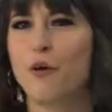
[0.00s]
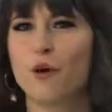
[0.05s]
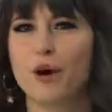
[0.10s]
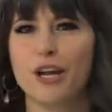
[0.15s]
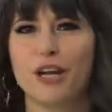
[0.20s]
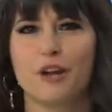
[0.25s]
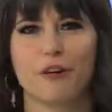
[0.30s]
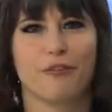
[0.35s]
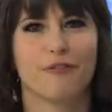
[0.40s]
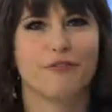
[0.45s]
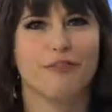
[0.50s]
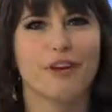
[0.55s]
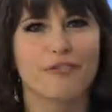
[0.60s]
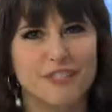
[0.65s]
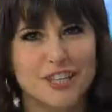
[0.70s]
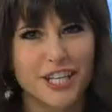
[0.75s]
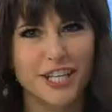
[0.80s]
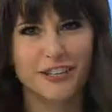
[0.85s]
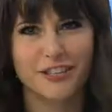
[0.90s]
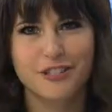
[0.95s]
40, or
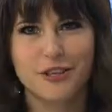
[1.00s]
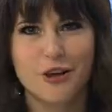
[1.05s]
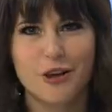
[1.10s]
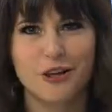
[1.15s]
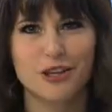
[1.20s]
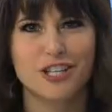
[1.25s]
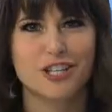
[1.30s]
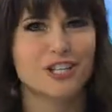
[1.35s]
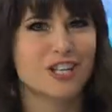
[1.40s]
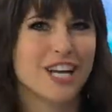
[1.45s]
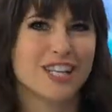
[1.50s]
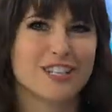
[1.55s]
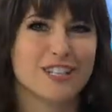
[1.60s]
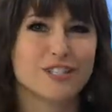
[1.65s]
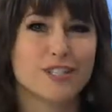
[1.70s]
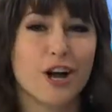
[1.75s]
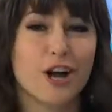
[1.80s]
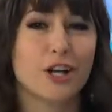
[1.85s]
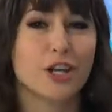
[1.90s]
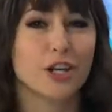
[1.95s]
50 years old,
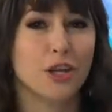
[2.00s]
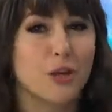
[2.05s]
chances are